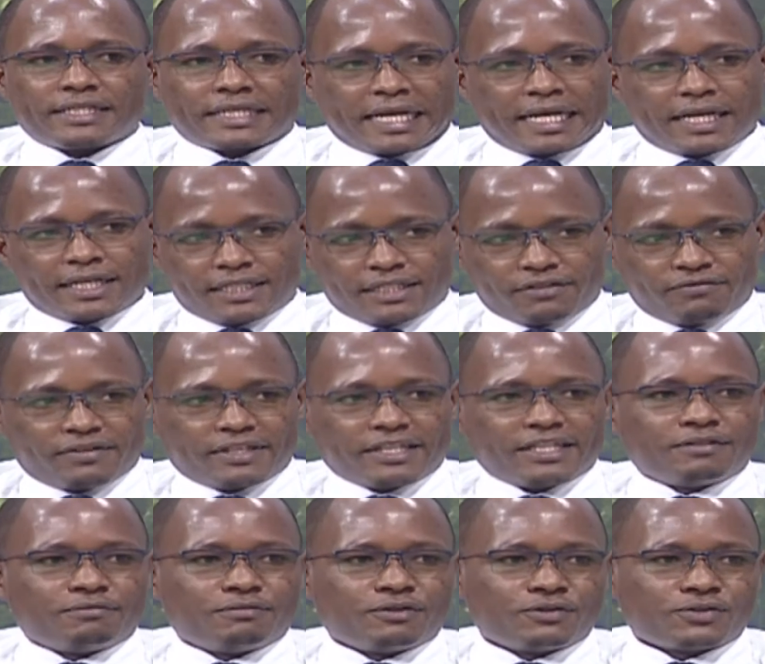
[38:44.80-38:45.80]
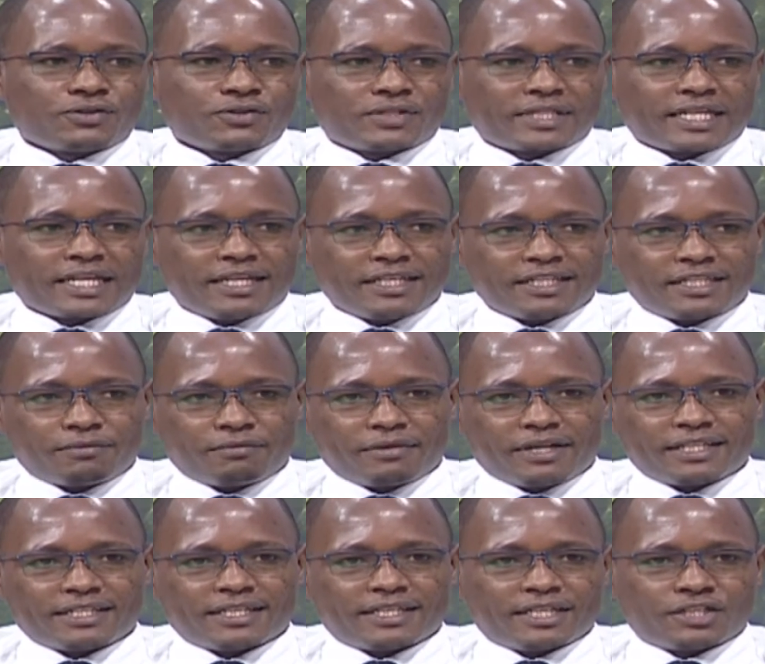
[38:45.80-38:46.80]
relative again, because I was telling some
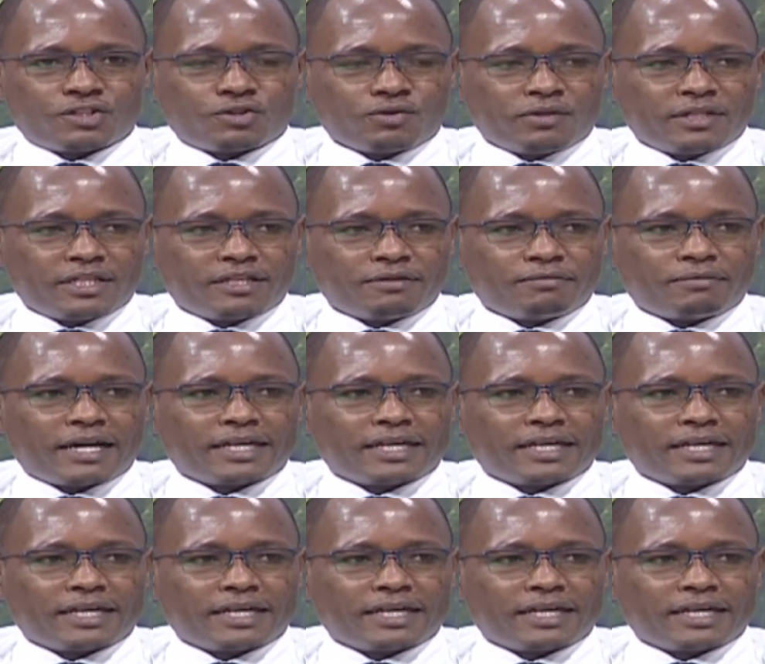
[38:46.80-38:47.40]
guys and I told them,